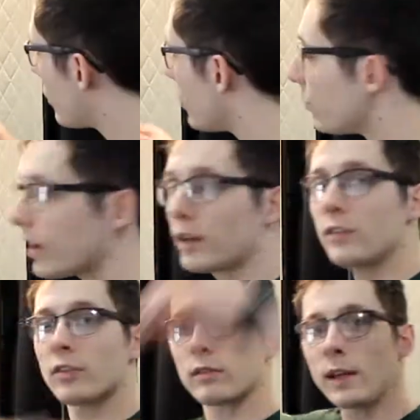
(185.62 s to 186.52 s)
30
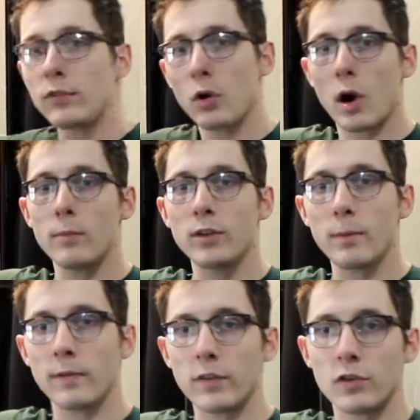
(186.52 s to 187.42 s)
seconds, lift your arms
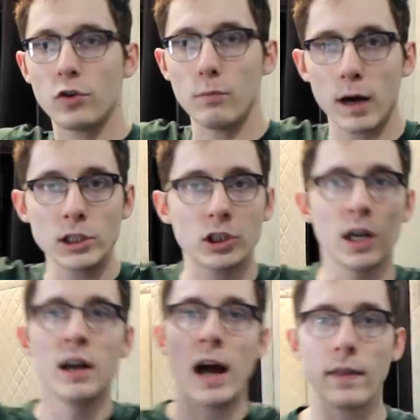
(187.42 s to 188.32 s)
up if it's too much,
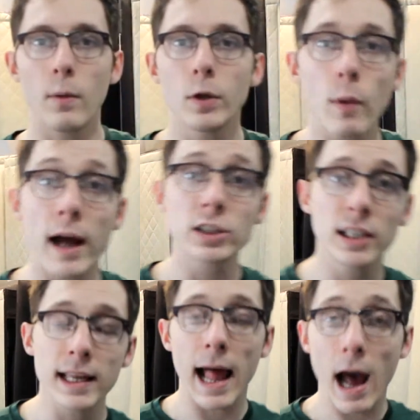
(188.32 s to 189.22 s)
and then when you
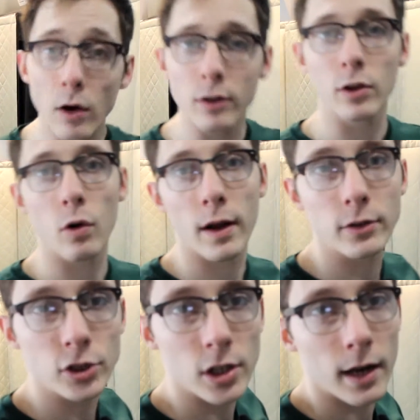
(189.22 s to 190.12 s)
actually get out of the
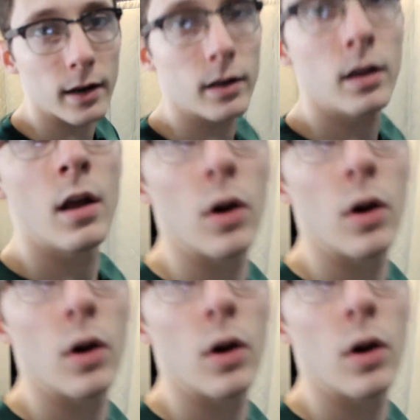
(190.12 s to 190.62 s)
cryo sauna